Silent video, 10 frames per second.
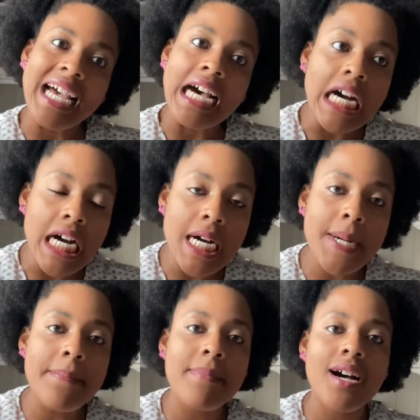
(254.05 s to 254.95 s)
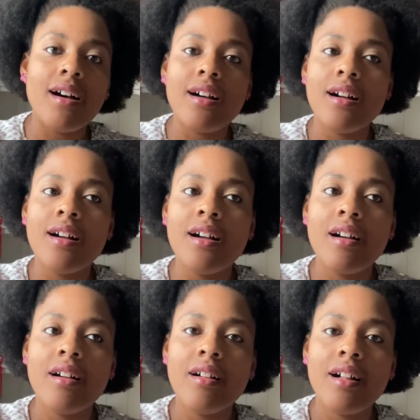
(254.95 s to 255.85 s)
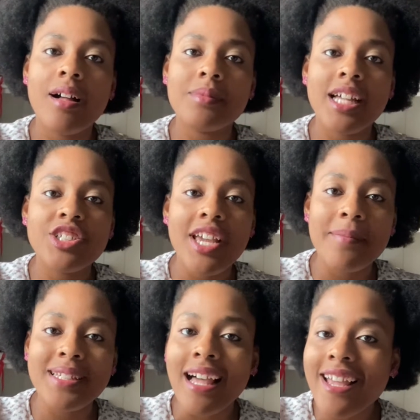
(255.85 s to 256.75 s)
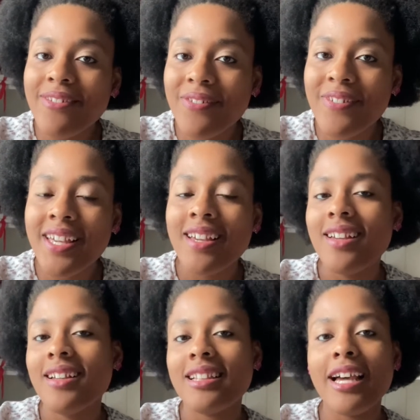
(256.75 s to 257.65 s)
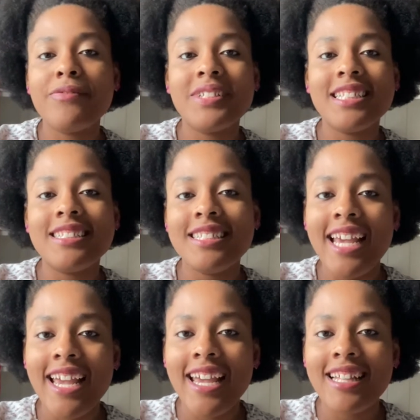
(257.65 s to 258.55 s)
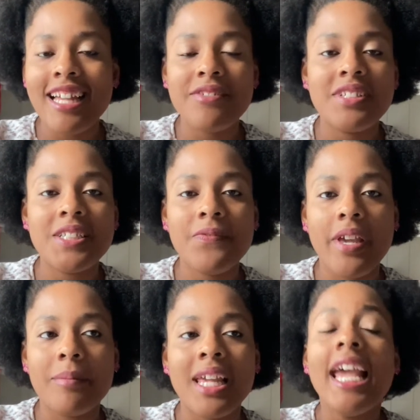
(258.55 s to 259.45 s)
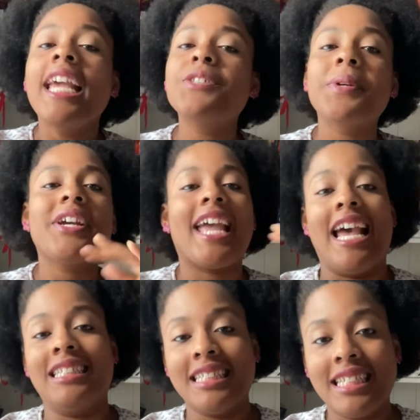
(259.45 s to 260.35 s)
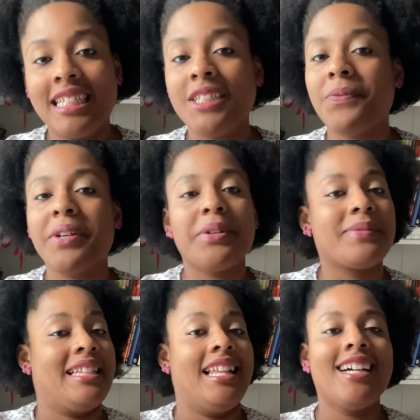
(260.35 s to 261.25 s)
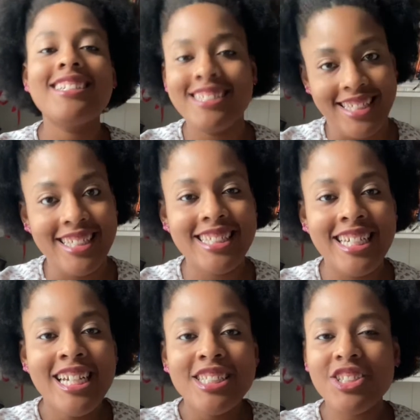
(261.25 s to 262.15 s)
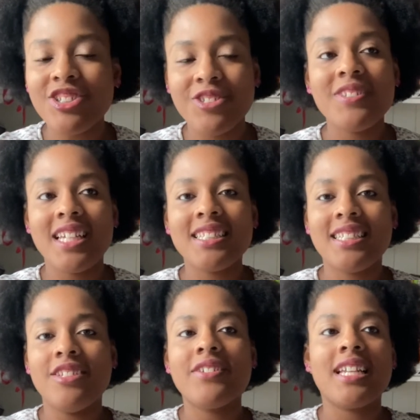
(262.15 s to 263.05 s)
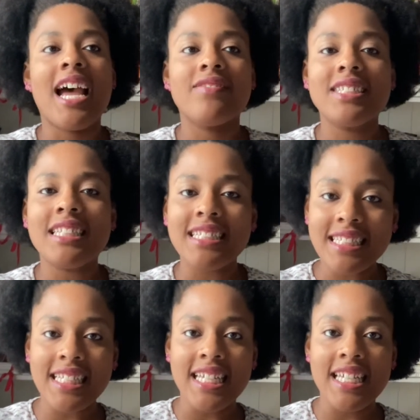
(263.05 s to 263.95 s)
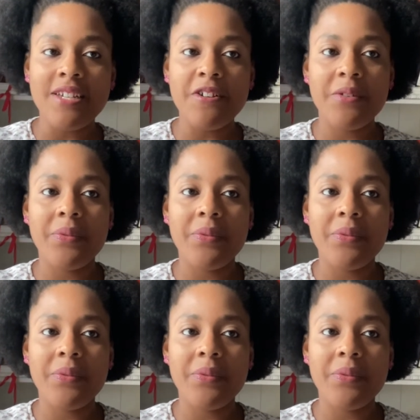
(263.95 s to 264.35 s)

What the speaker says: I'm glad you gave me life. Glad for this day, glad for this family. He's very hesitant. He's very reluctant to do this. You can obviously see